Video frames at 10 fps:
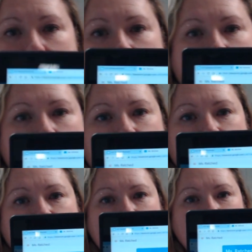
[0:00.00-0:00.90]
And
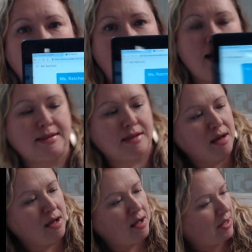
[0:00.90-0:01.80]
in this class
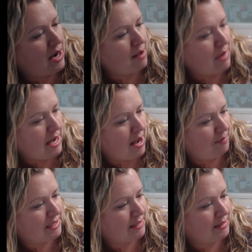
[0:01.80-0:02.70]
that I made
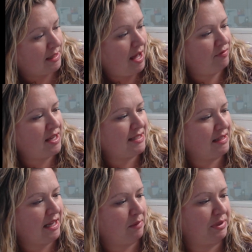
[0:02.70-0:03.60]
up, it says live
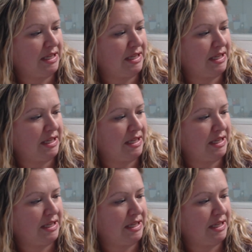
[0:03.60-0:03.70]
lesson link.